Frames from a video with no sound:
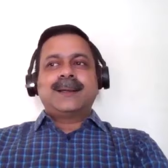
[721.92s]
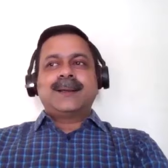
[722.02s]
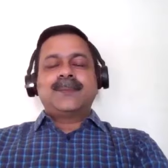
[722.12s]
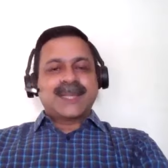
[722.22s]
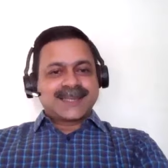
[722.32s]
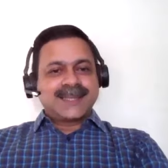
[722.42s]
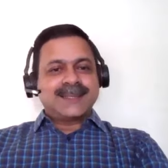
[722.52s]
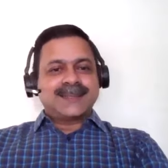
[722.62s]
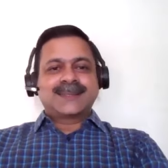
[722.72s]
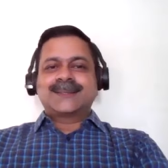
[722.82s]
uh, plus
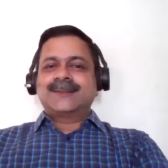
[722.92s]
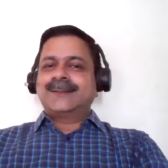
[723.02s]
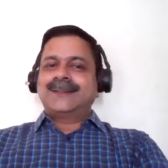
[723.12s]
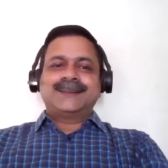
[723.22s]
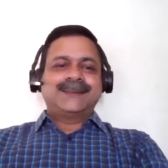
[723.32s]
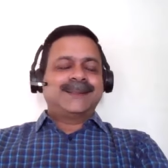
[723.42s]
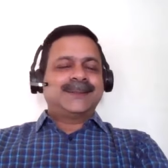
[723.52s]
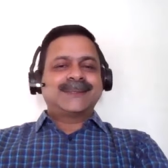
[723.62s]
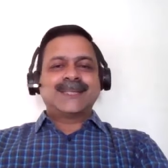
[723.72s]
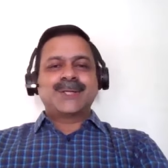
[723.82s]
years, uh, you
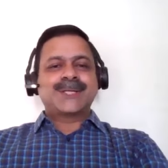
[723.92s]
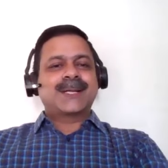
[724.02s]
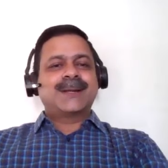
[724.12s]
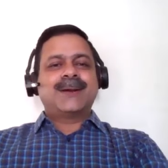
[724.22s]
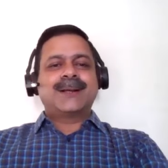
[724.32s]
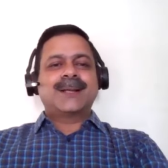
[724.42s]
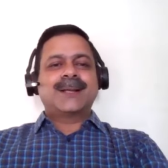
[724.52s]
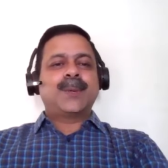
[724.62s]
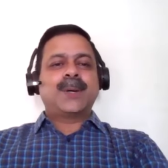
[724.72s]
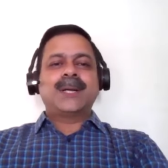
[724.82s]
know, situation got
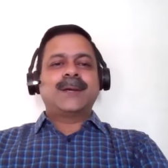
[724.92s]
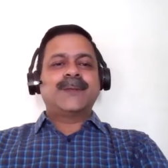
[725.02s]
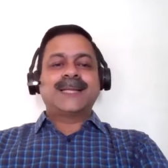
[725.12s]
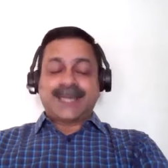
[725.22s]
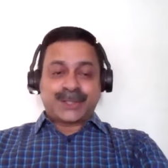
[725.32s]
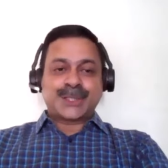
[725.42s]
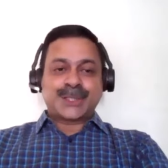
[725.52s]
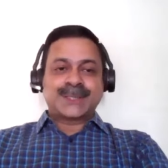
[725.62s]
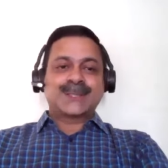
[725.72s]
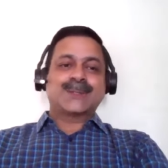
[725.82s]
compounded with
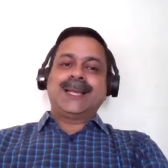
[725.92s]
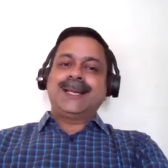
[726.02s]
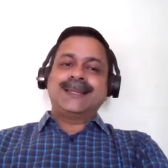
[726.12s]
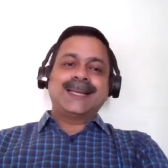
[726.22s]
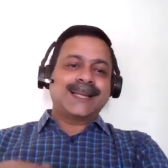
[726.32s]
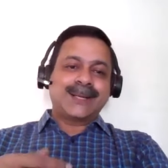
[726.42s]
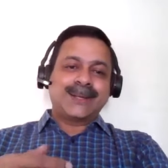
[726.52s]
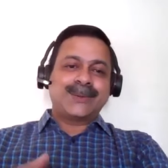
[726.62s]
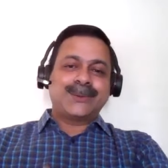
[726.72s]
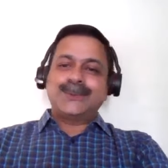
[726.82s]
attrition. So anything
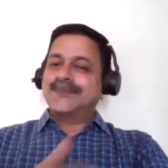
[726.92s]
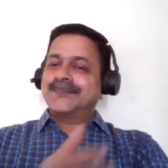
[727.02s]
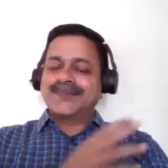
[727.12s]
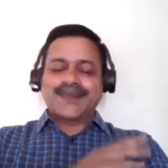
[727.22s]
that you do,